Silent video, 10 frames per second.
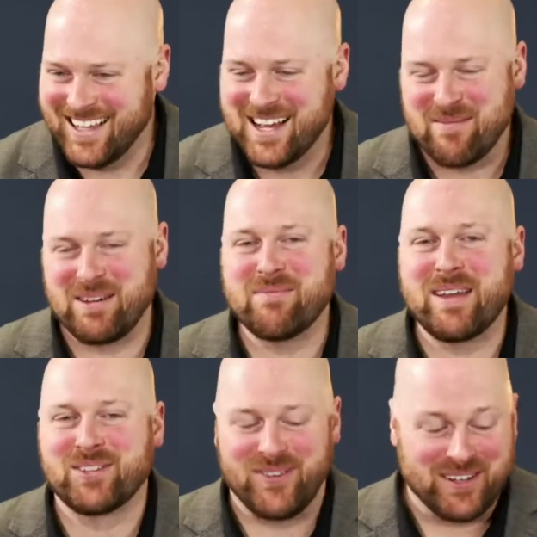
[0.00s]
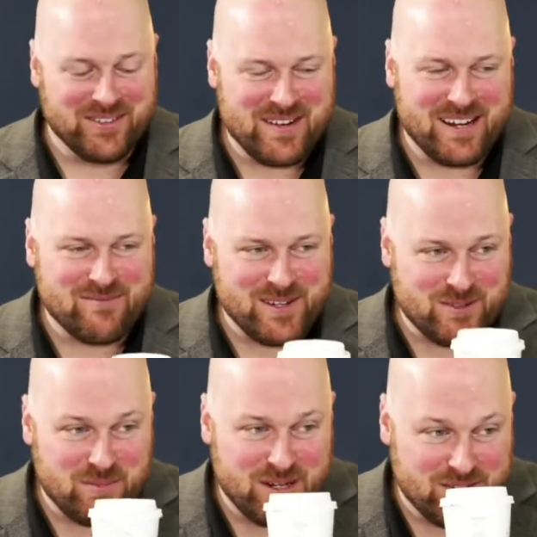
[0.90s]
but he makes fun of it, right? Russell
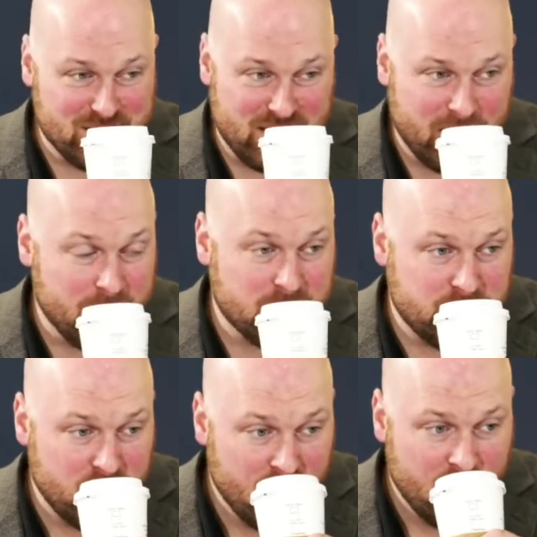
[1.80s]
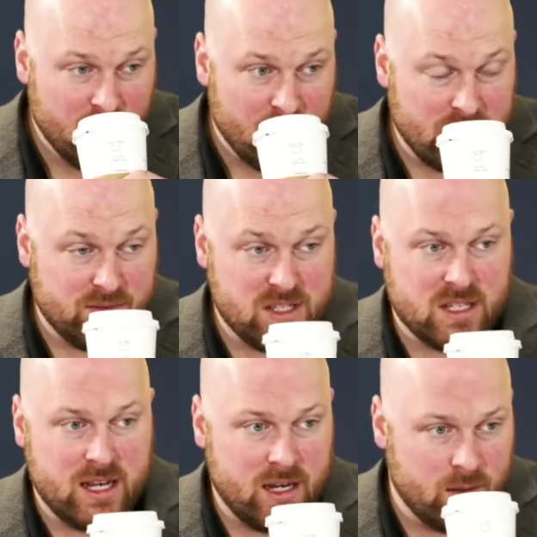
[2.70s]
Peters is hilarious. I love that he's
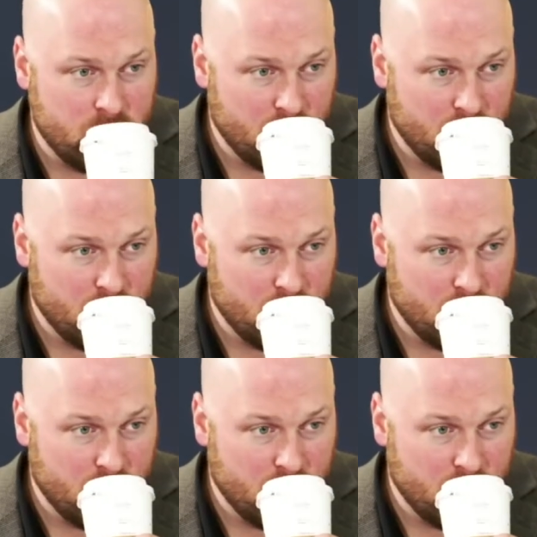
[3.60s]
Canadian.